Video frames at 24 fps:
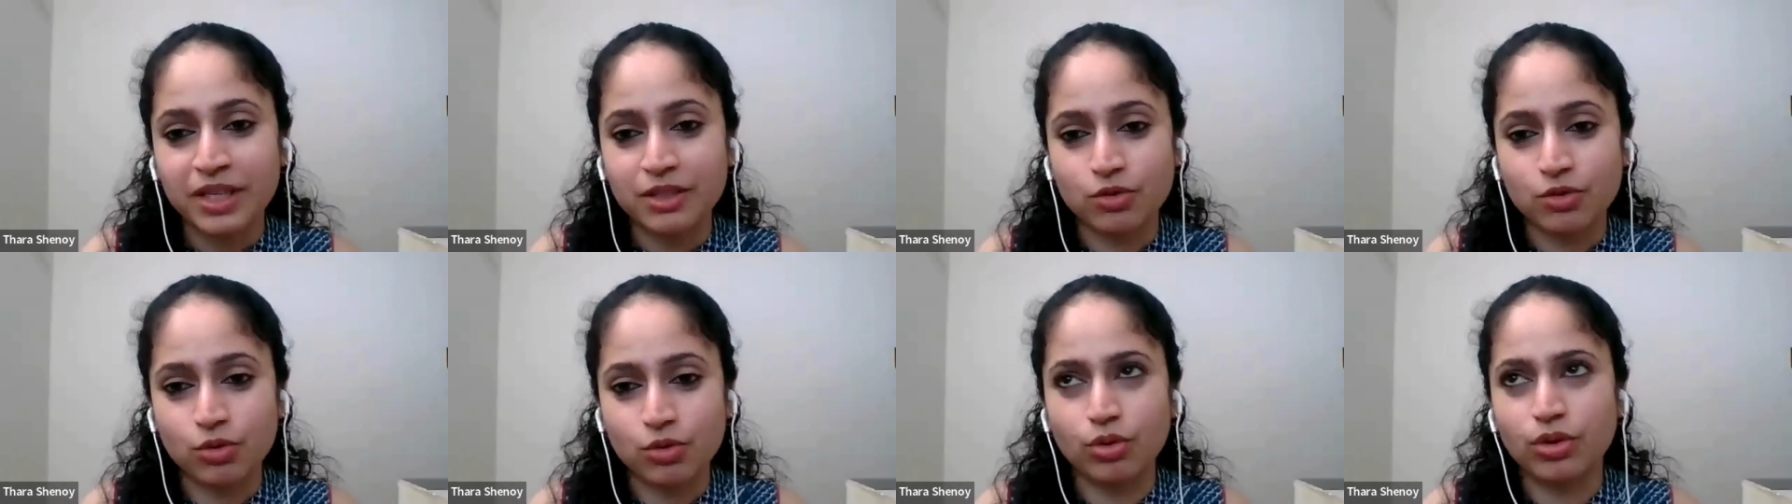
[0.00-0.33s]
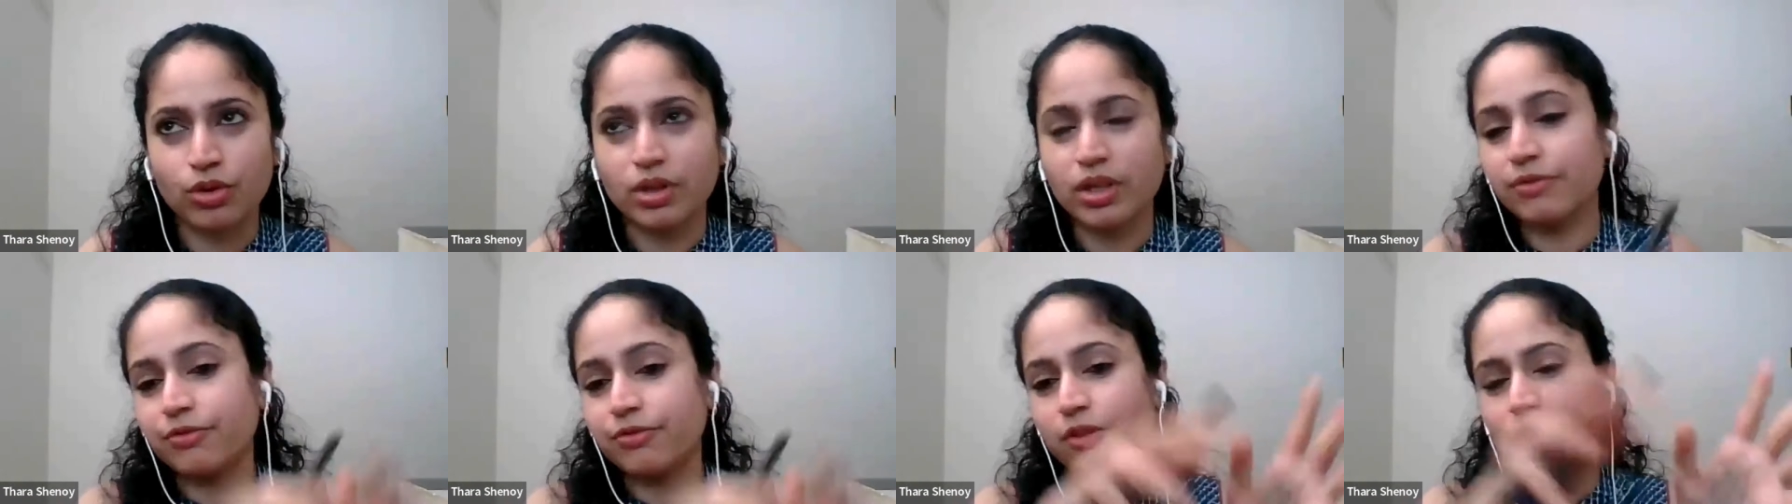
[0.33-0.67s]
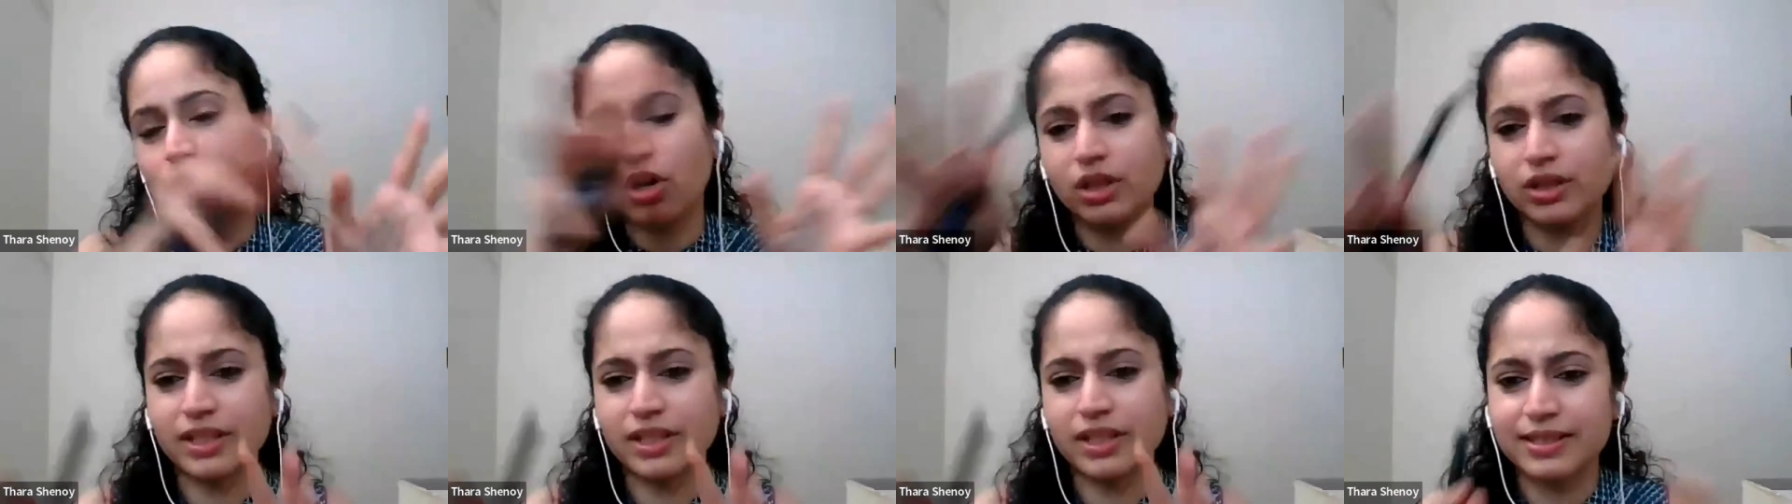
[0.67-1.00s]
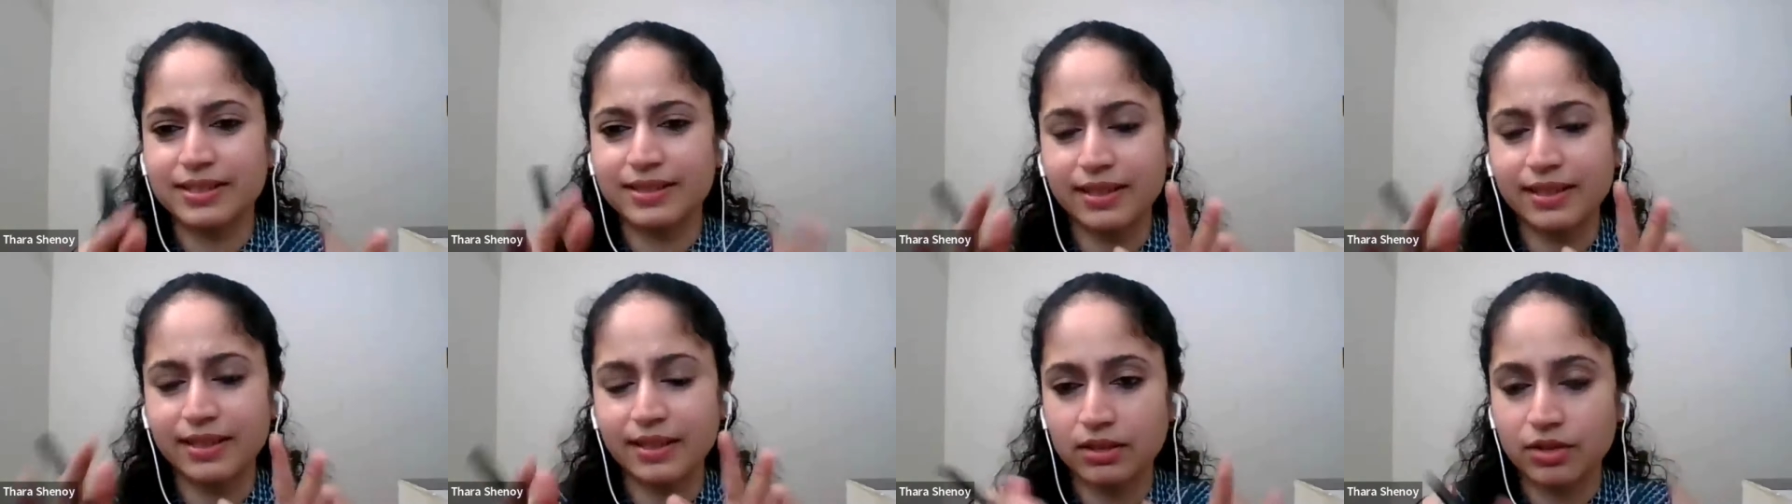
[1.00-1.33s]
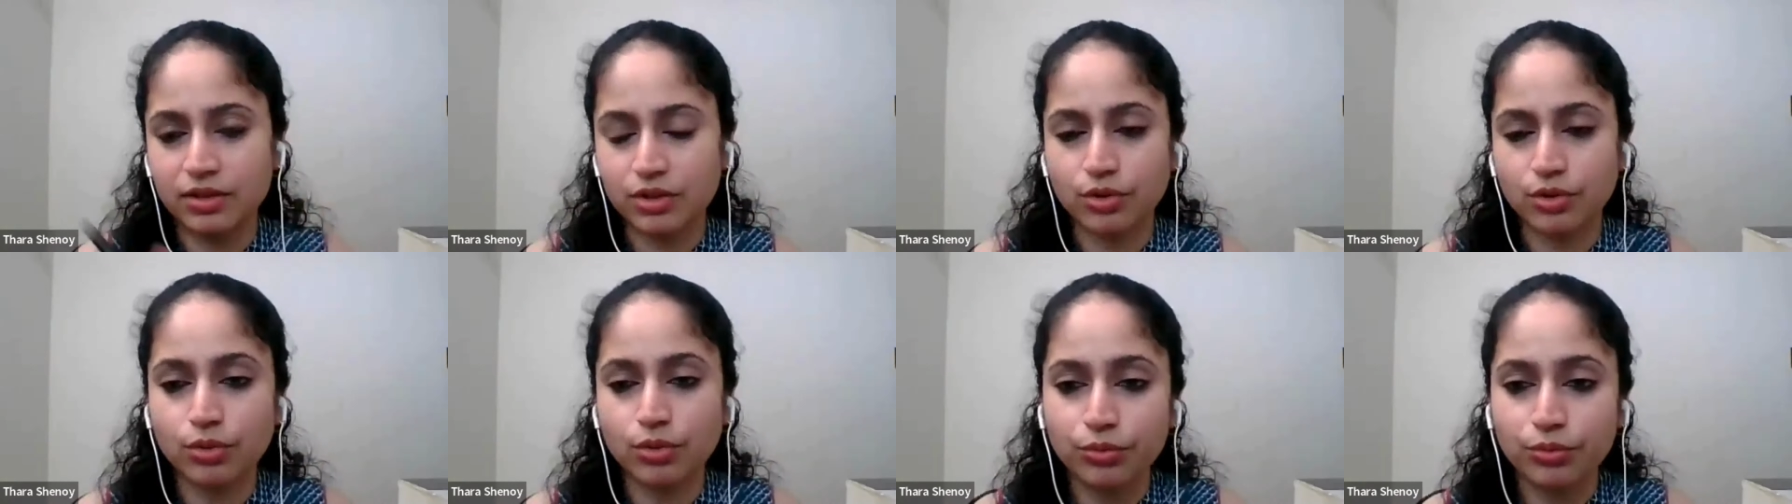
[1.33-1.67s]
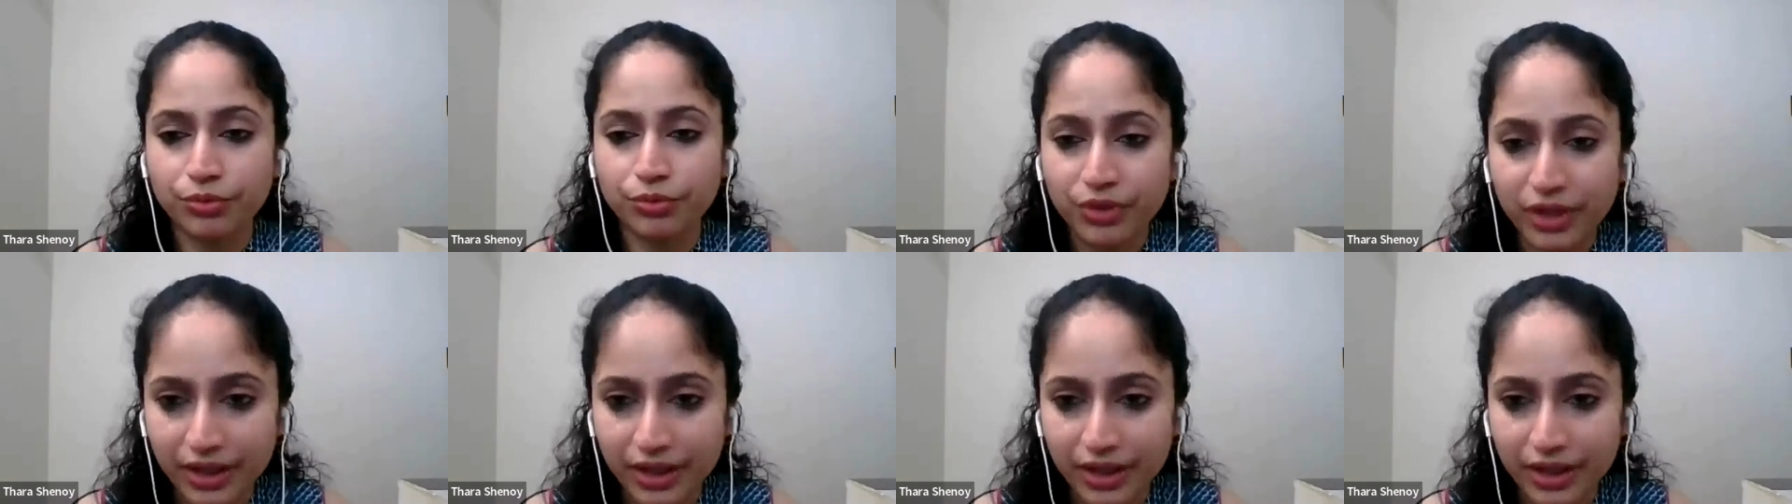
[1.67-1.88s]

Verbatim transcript: So if all these things you